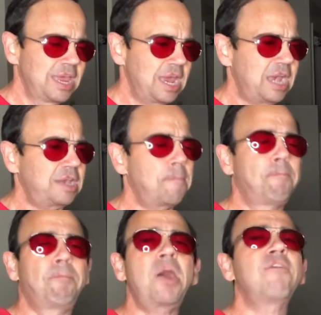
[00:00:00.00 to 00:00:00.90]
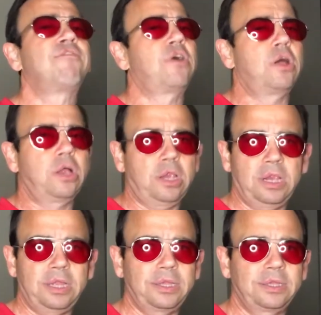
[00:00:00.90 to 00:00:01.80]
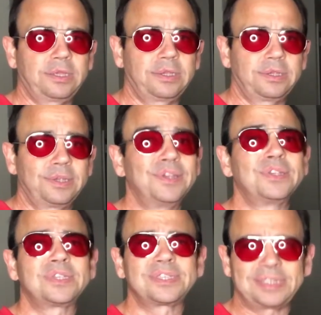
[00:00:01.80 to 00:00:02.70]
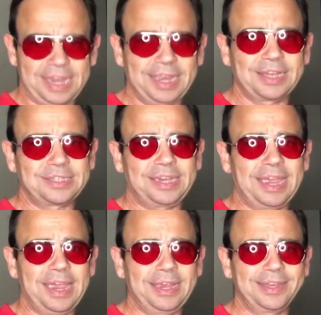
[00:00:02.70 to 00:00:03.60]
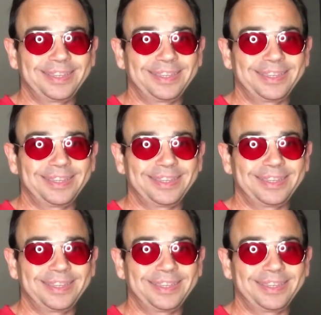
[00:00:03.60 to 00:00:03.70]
and above all, stay gutsy, gang.